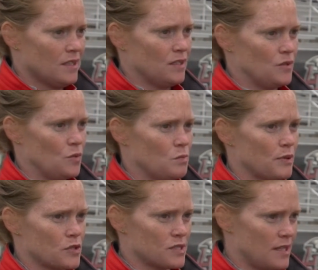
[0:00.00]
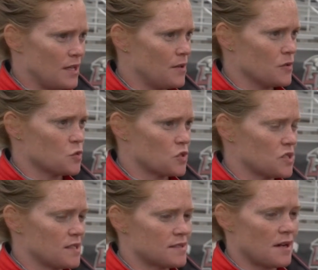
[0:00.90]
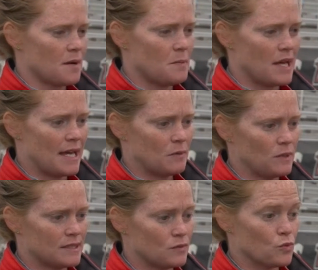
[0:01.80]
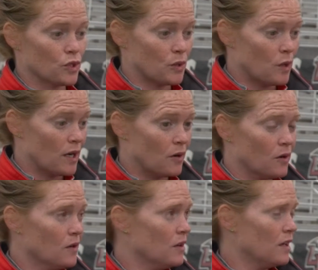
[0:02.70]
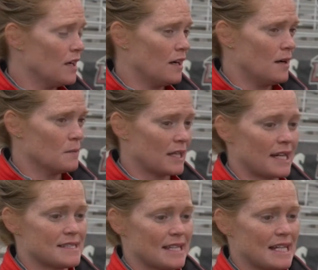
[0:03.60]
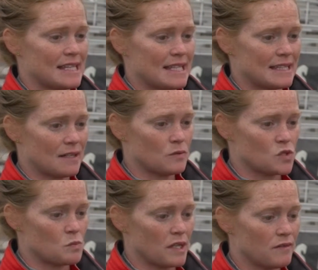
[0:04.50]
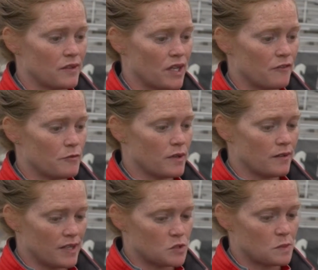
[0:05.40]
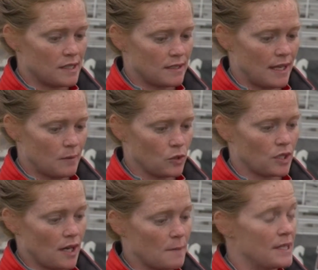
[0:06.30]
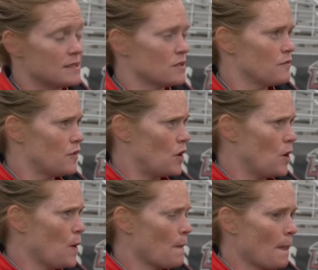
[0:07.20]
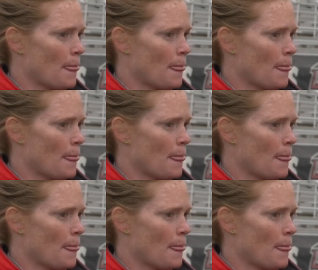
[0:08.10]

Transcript: you know, personnel, switch things up. And we did really well. Like I said, I think that was a benefit of us being able to come into the fall